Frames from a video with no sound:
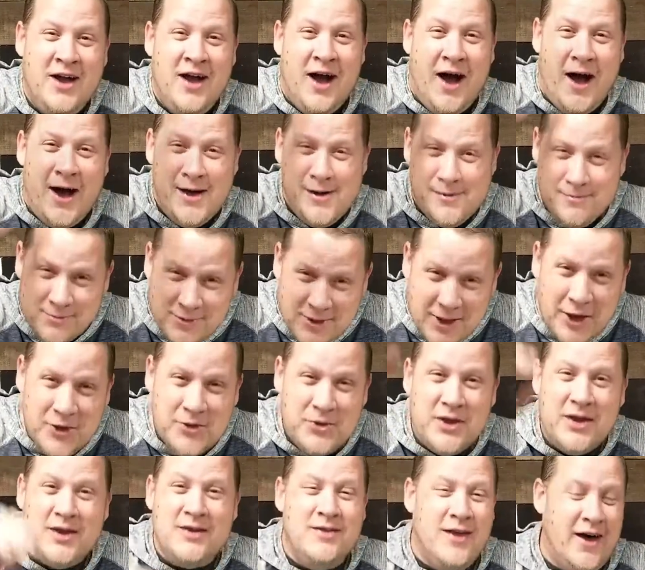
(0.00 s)
I am
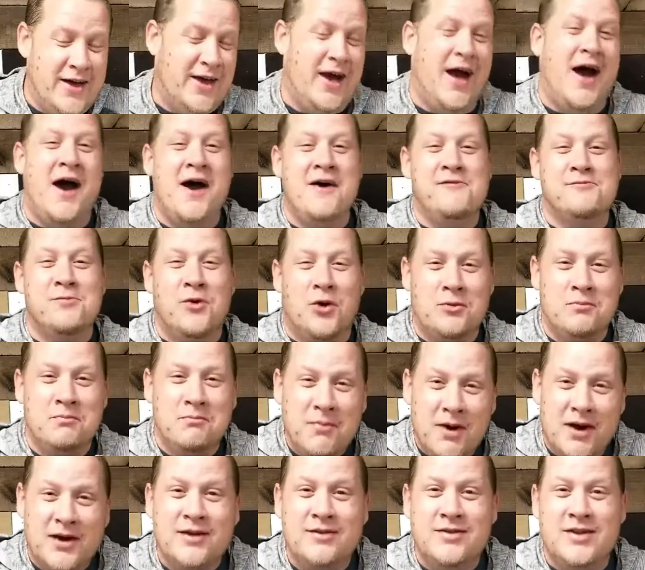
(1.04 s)
loaded. Like, I have more
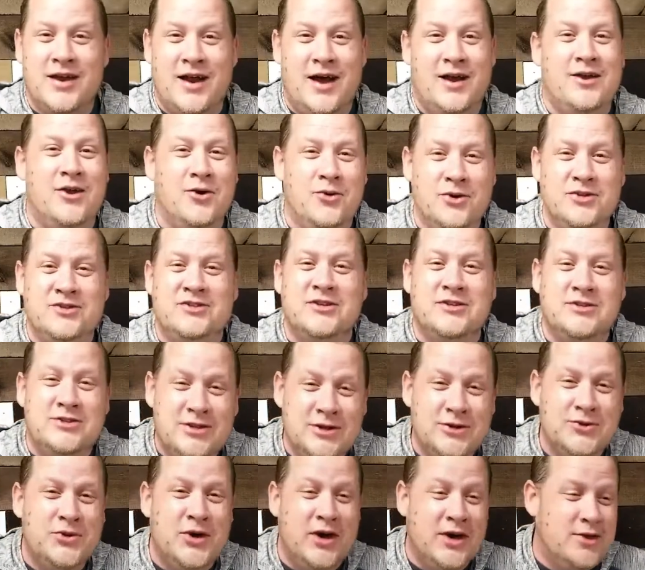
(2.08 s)
money than I know what to
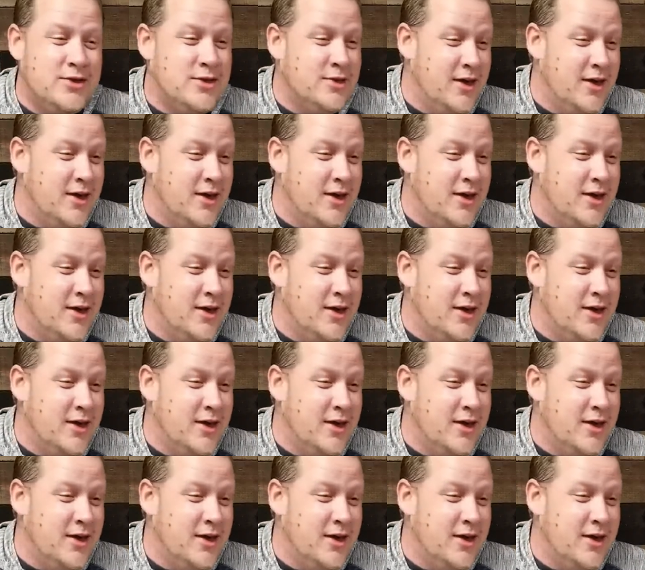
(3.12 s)
do with.